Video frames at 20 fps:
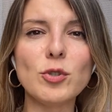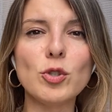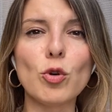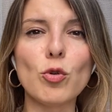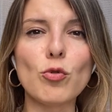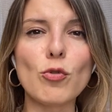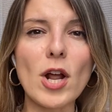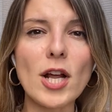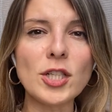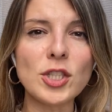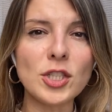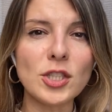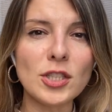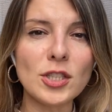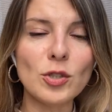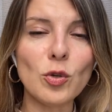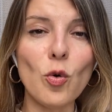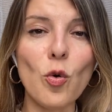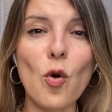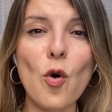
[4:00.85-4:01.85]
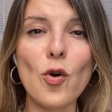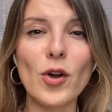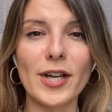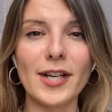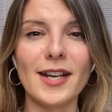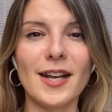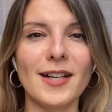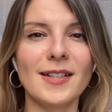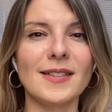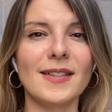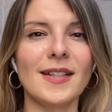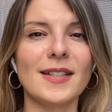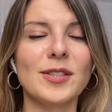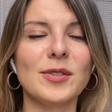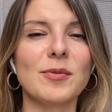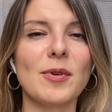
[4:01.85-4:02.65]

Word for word: So Russians who organize these